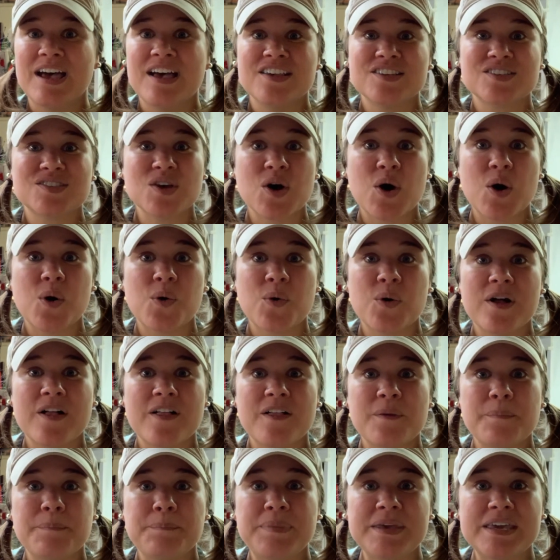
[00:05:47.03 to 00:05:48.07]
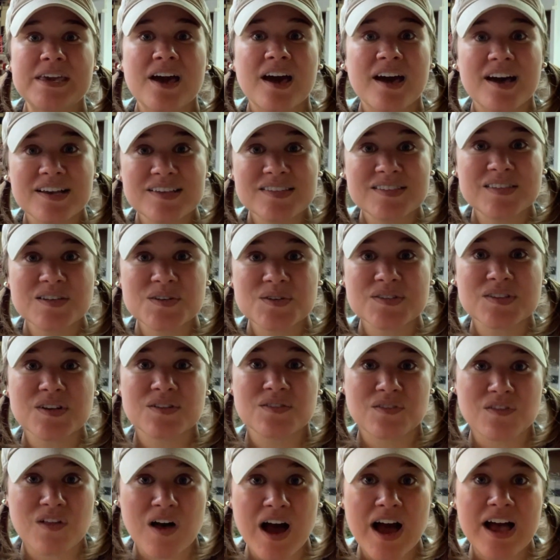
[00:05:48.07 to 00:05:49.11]
So because there's a
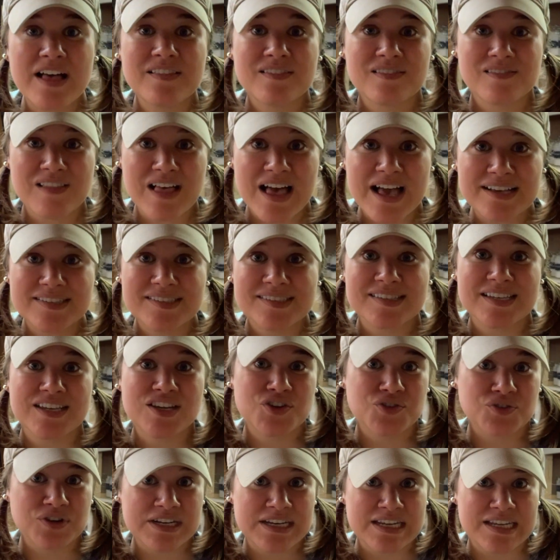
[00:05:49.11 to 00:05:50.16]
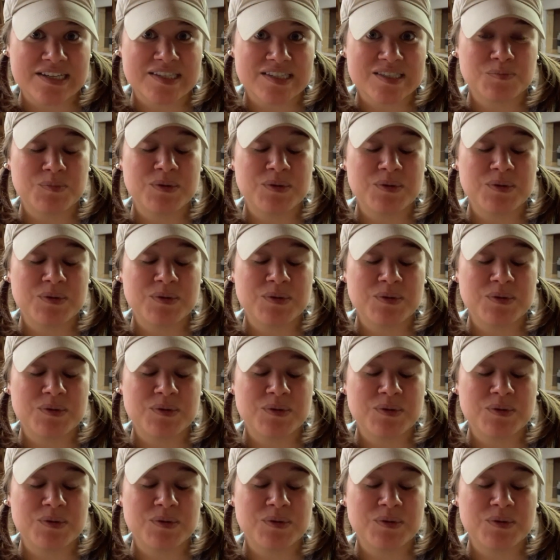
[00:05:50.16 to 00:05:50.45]
lot less ingredients,